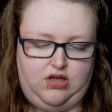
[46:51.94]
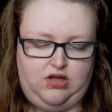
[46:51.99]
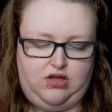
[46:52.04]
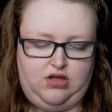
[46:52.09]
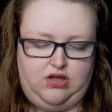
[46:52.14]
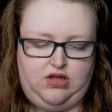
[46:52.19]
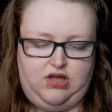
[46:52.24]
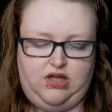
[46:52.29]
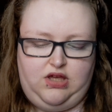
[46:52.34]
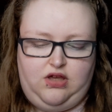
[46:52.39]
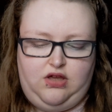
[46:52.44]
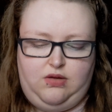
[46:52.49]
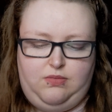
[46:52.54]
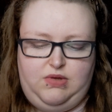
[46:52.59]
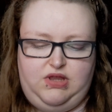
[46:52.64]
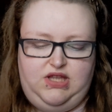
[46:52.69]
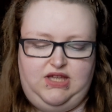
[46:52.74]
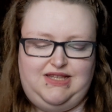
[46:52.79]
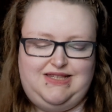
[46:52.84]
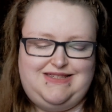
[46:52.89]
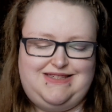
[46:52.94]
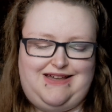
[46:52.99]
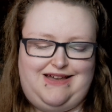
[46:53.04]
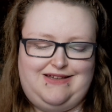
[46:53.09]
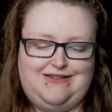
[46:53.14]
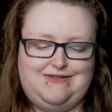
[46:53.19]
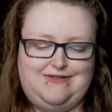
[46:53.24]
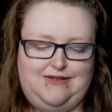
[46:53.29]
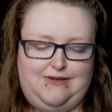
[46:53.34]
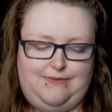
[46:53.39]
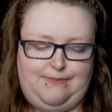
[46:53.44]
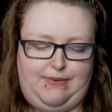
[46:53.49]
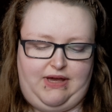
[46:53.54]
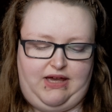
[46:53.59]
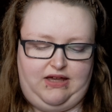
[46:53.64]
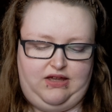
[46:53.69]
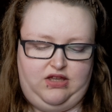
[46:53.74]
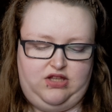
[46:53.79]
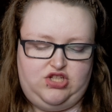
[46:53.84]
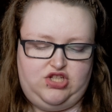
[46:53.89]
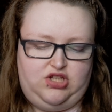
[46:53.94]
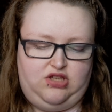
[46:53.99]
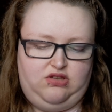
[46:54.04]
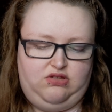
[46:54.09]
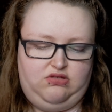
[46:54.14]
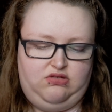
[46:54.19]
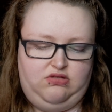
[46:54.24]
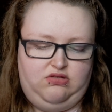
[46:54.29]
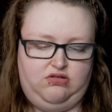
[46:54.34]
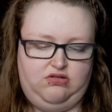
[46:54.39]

and they come in the exact same packaging.